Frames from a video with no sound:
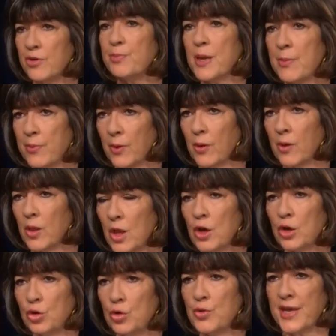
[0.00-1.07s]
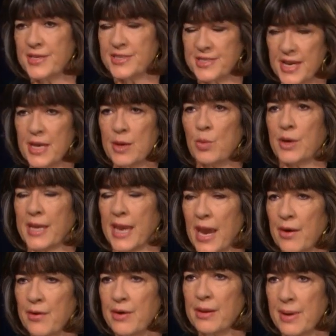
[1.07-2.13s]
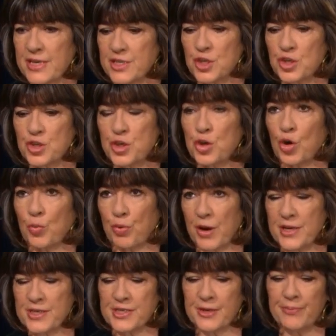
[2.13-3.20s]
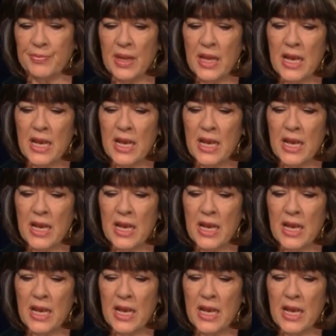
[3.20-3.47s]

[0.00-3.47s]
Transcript: of people who they say were carrying message to your president.